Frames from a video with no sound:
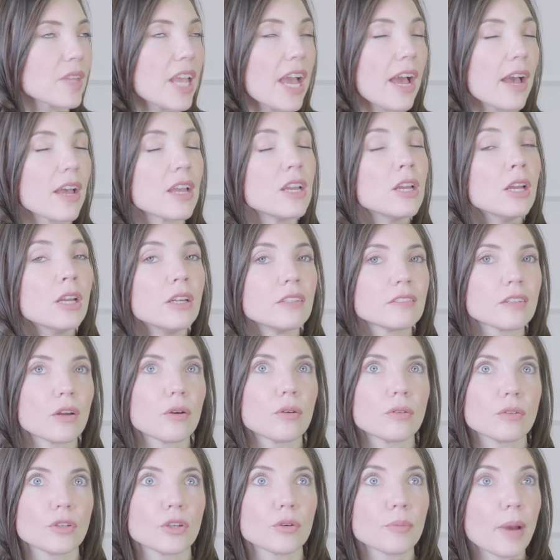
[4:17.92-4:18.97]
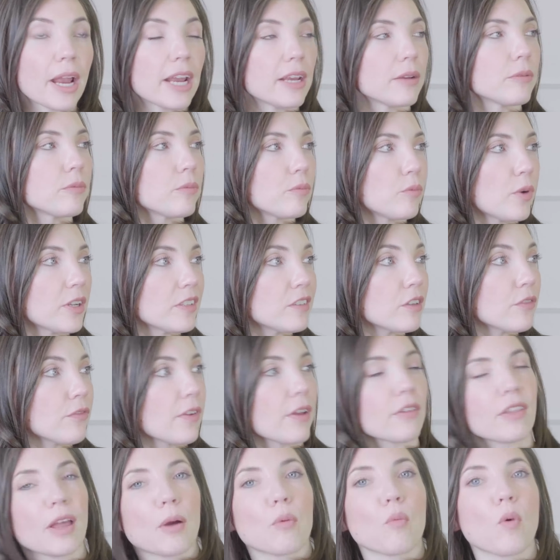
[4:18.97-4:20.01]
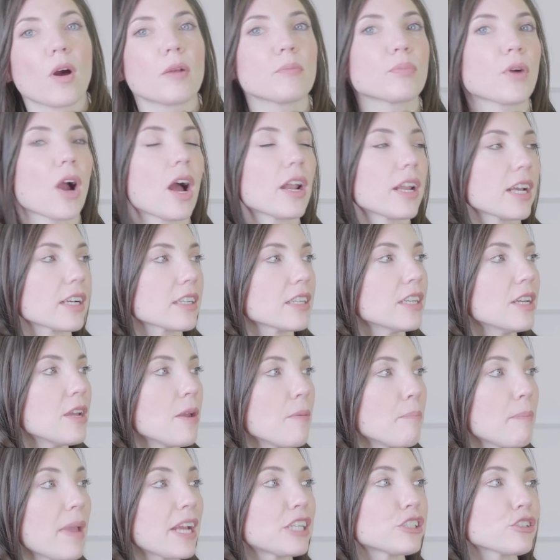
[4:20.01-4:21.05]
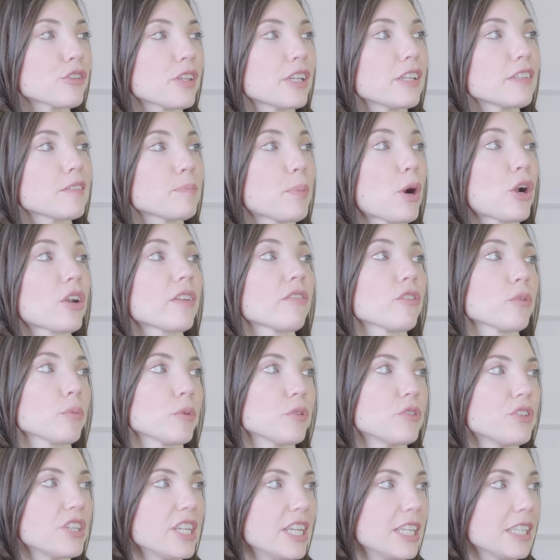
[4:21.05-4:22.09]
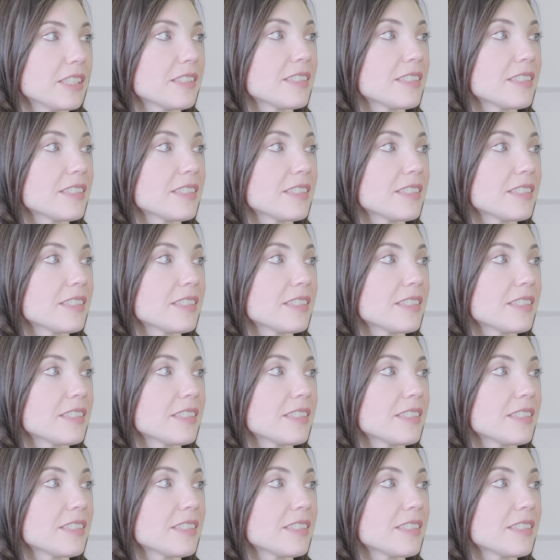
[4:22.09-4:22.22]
Yeah, so you're right. Once you found that one product, make sure that it's part of a routine.